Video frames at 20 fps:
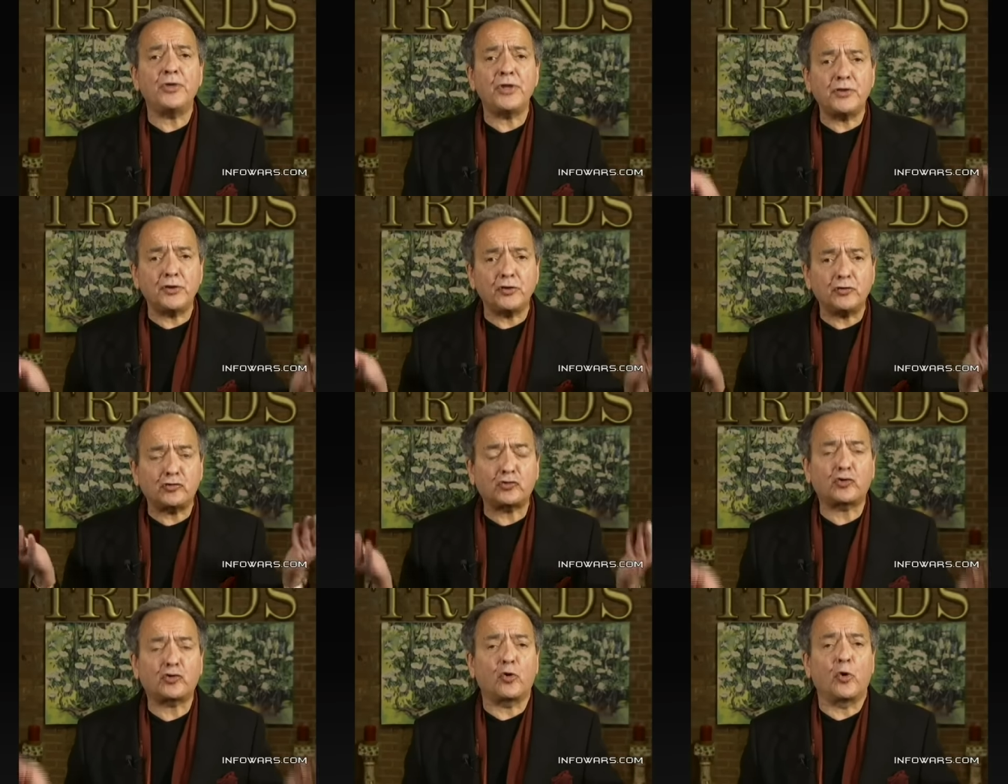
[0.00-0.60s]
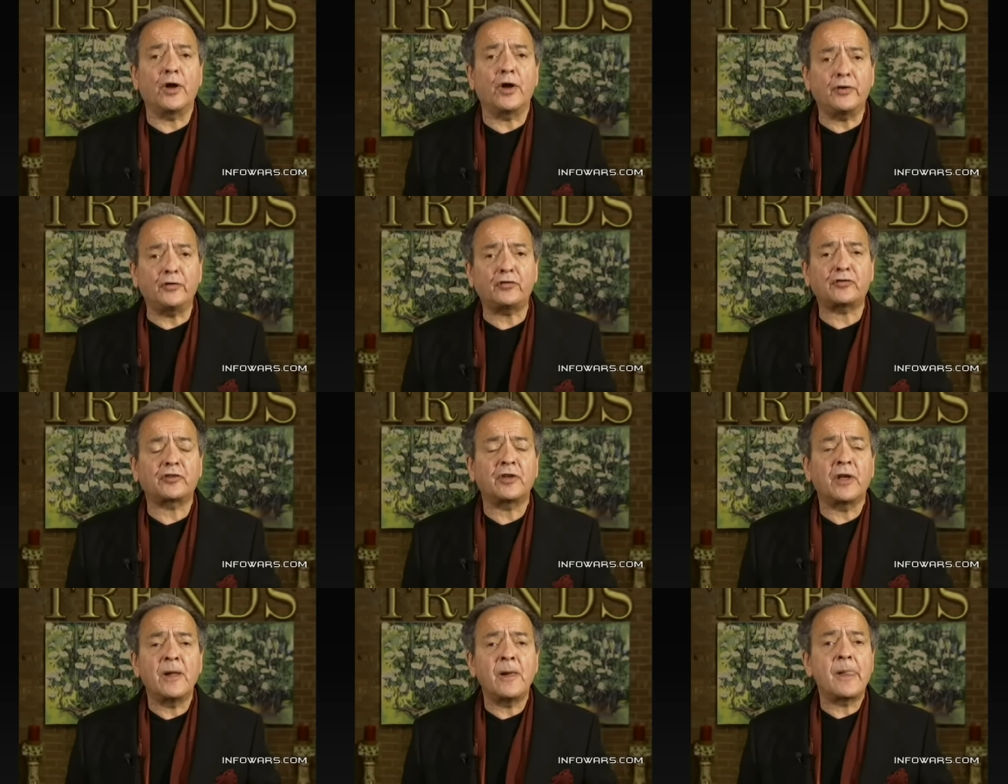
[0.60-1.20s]
the
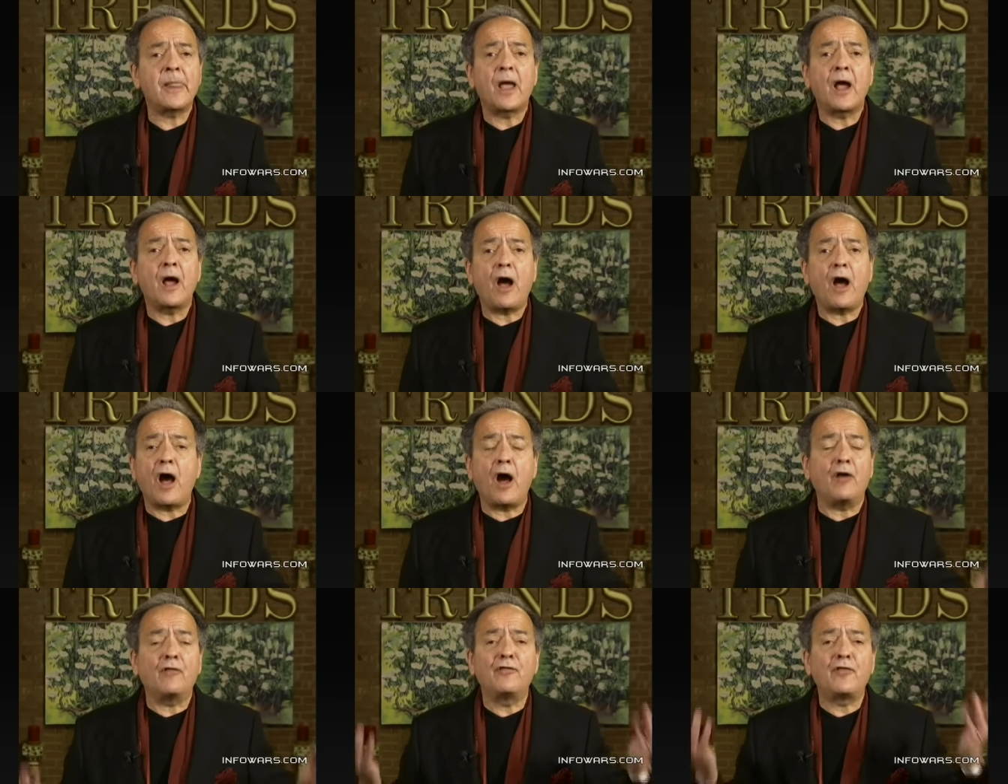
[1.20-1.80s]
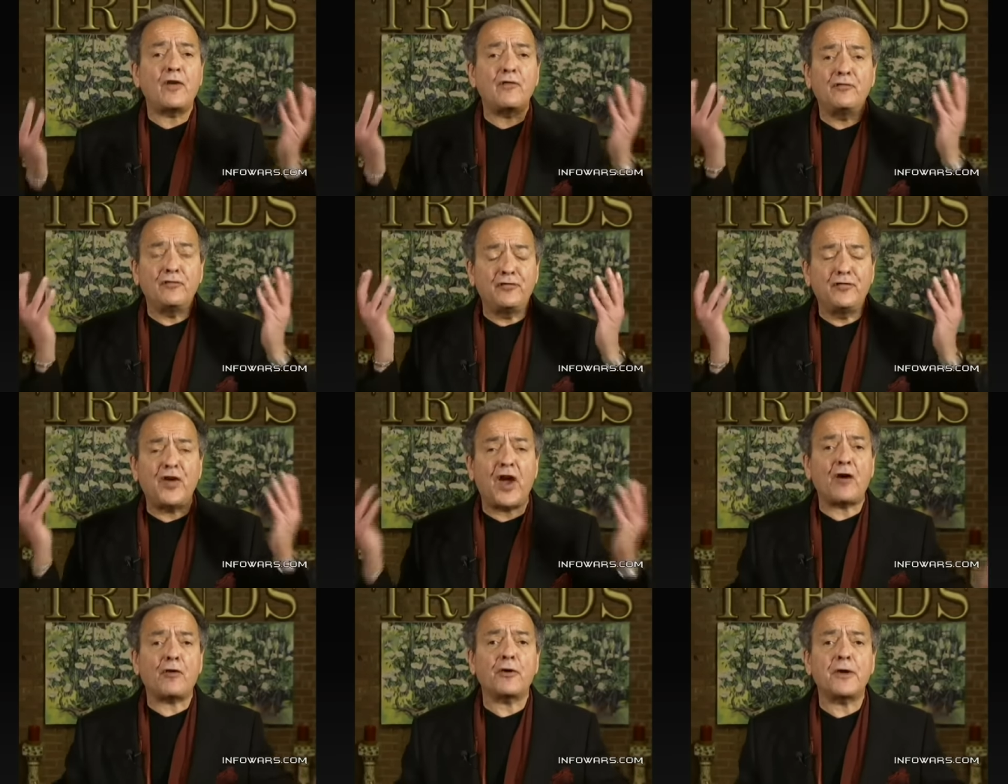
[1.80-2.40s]
choice of
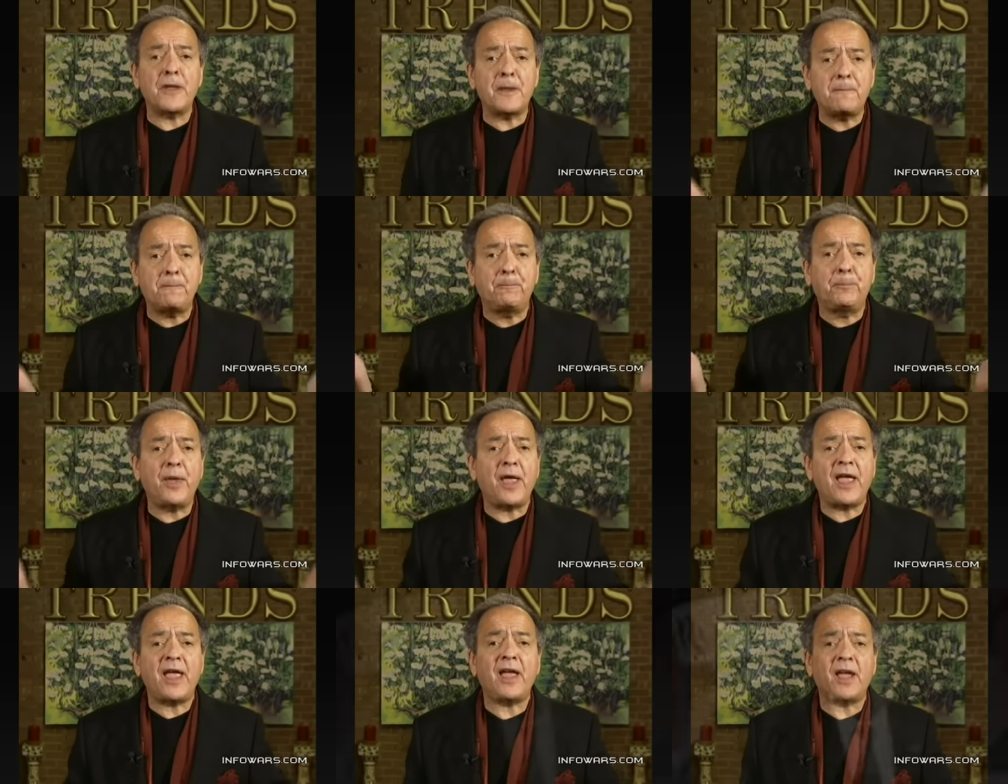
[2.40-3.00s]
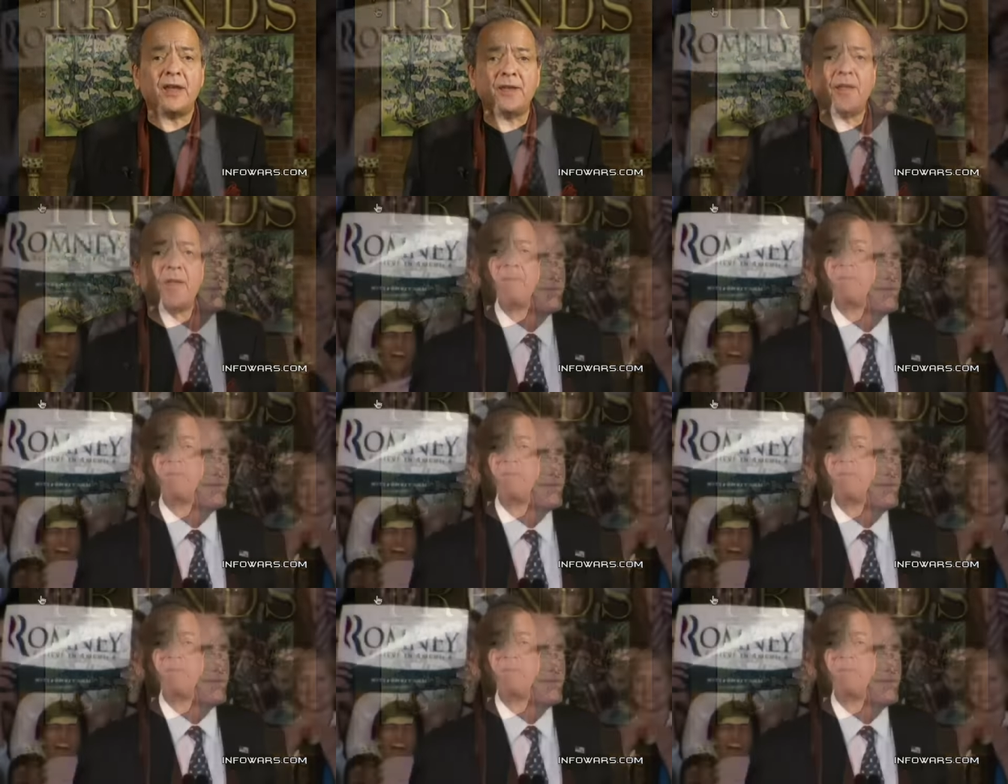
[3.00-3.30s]
very bad